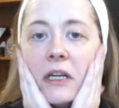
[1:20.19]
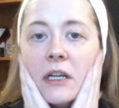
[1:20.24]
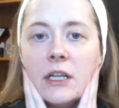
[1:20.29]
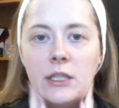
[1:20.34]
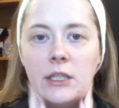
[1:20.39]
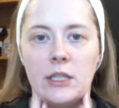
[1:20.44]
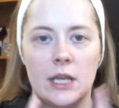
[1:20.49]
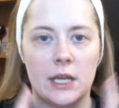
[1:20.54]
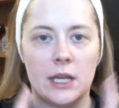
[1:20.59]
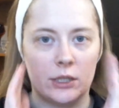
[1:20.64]
I
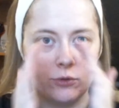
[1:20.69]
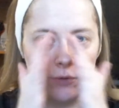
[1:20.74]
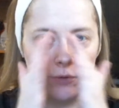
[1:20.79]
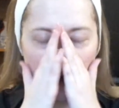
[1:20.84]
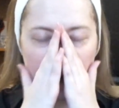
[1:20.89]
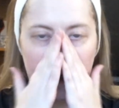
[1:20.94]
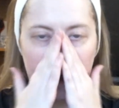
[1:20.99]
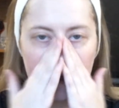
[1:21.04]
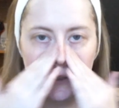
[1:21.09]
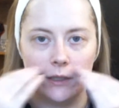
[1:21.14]

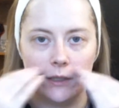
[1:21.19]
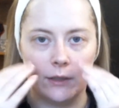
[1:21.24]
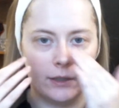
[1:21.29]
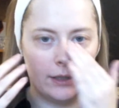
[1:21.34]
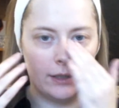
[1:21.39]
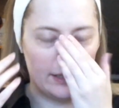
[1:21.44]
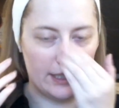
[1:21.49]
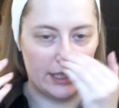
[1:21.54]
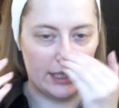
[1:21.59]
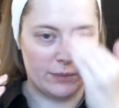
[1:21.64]
extracted
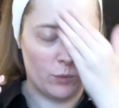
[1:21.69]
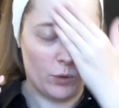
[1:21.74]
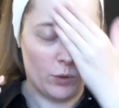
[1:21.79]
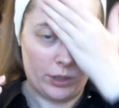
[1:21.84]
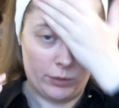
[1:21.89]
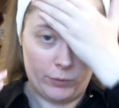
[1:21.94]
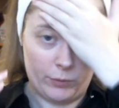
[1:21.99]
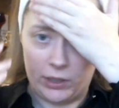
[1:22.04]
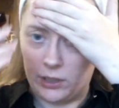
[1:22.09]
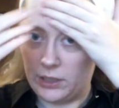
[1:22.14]
it this morning
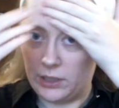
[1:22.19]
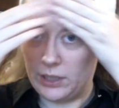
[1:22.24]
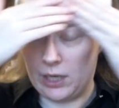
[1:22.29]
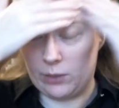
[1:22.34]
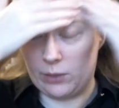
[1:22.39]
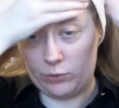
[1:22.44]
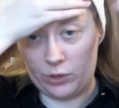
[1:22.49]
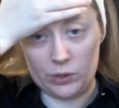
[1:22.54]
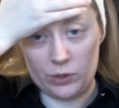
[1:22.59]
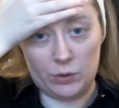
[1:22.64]
when I
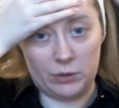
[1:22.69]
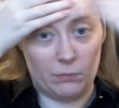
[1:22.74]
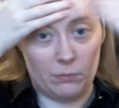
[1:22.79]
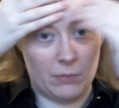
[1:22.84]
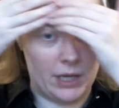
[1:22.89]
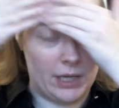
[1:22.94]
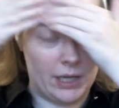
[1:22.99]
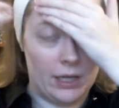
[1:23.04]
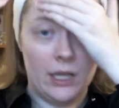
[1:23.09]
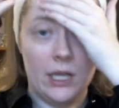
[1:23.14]
was doing my